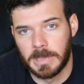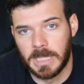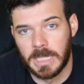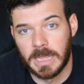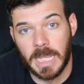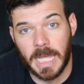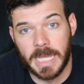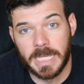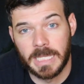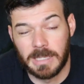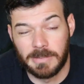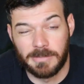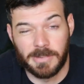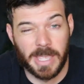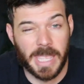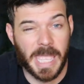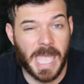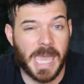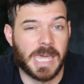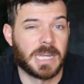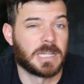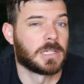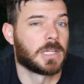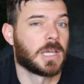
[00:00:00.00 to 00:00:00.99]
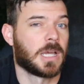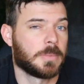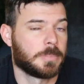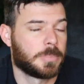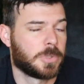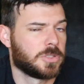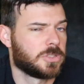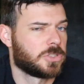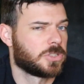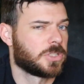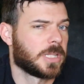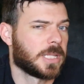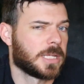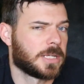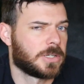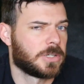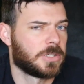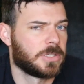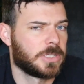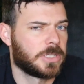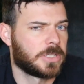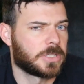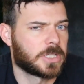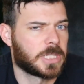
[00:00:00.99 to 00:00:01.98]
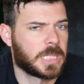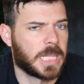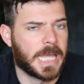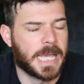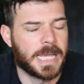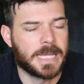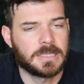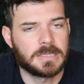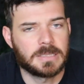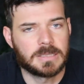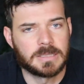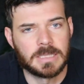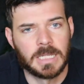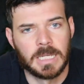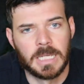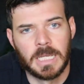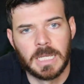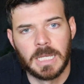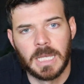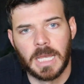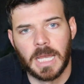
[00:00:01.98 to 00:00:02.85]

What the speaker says: be like if I hadn't got pushed to that earlier class.